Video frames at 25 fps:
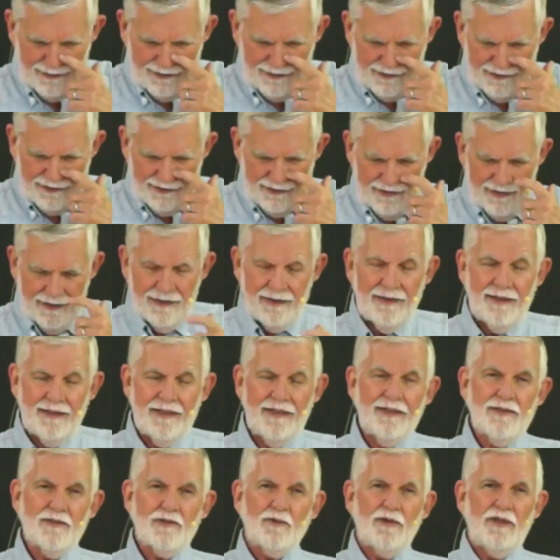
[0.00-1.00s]

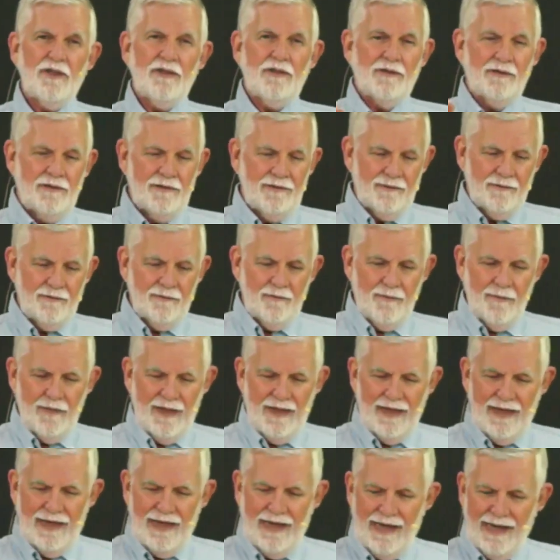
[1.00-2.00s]
Israel had
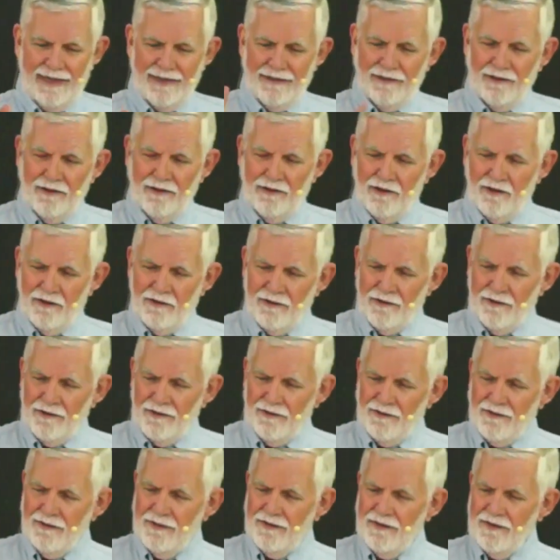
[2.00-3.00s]
learned
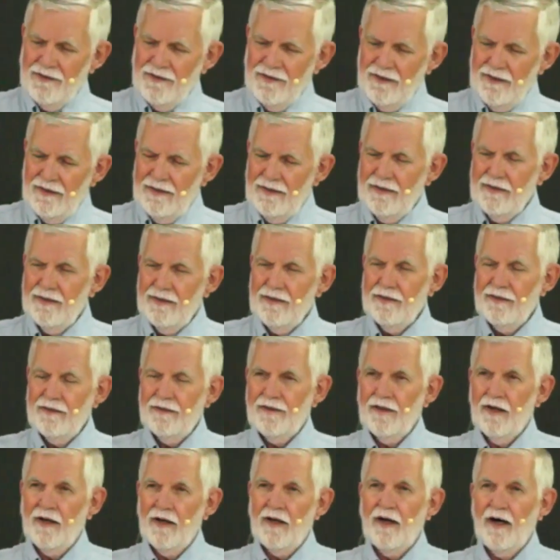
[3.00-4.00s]
the
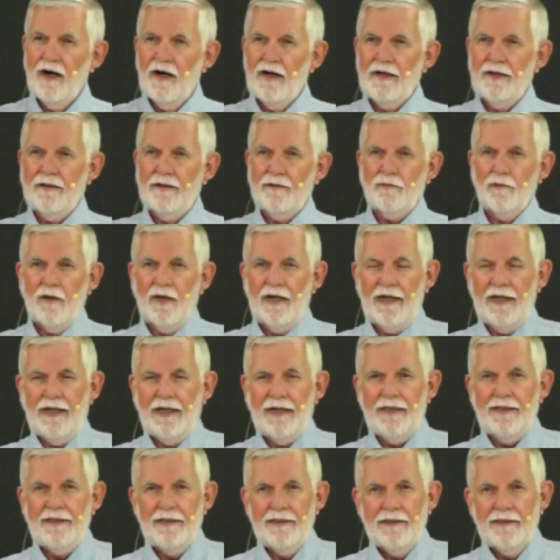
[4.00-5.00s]
hard way
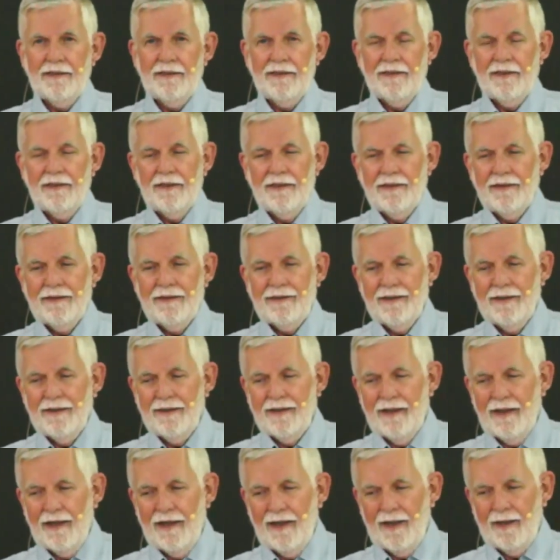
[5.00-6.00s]

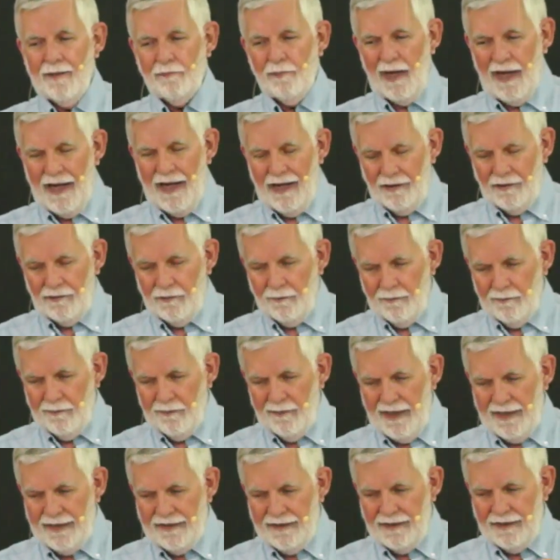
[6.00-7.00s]
about making
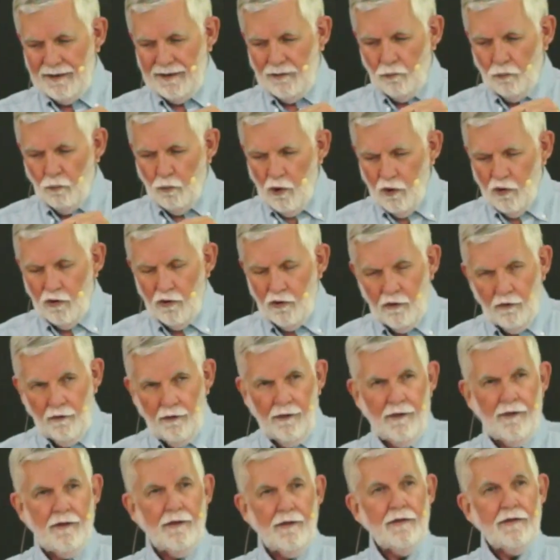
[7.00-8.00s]
war
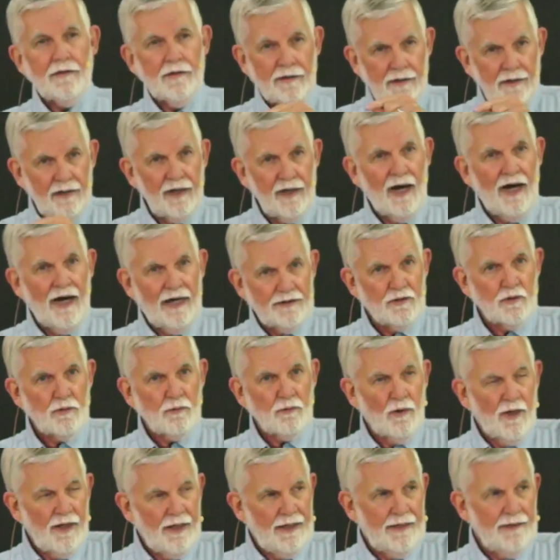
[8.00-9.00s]
God's way.
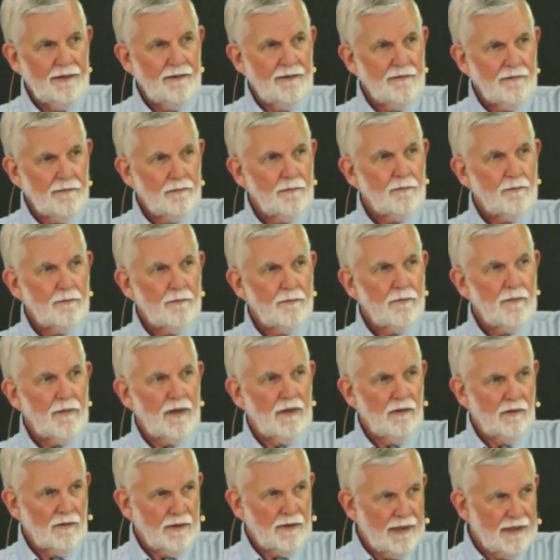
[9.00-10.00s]
Okay, at
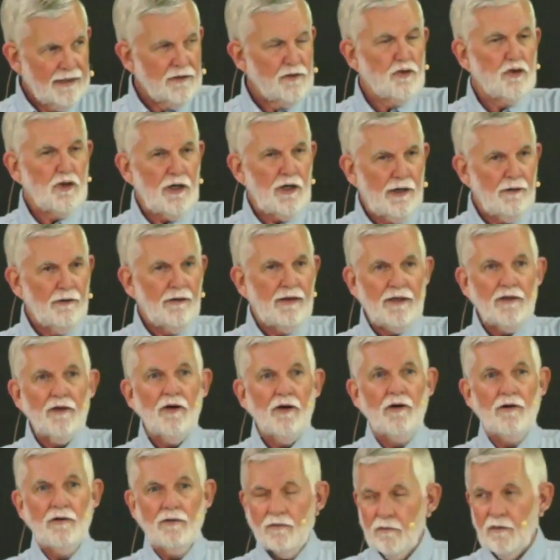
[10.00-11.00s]
Jericho,
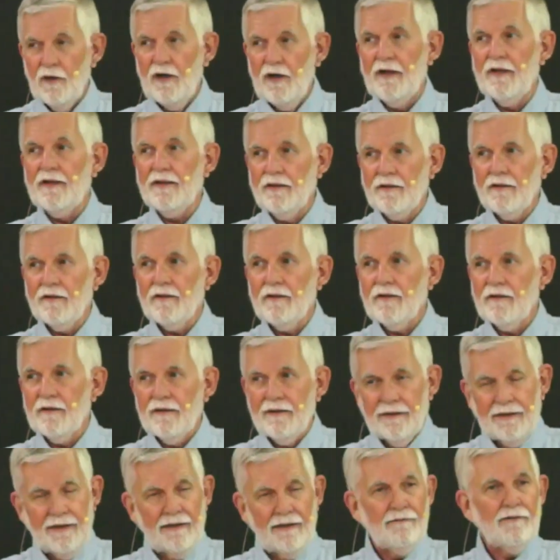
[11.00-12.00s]
right?
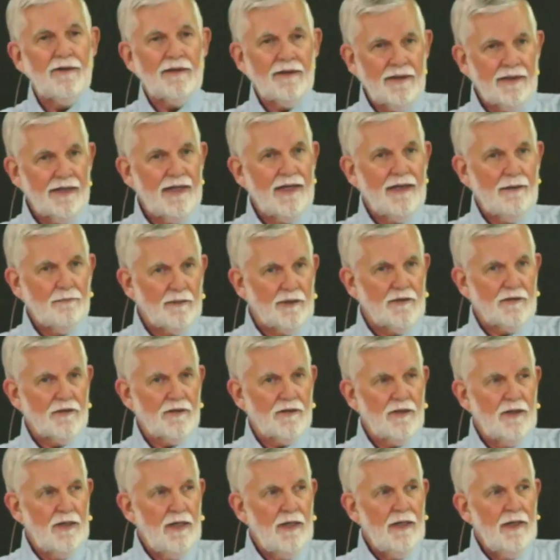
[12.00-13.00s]
Everything happens.
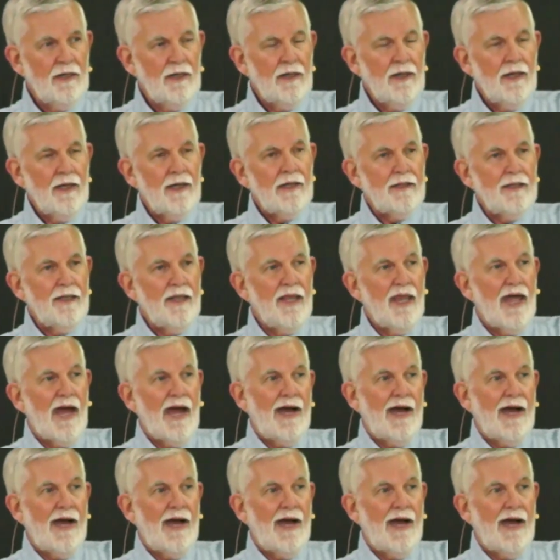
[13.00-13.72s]
Now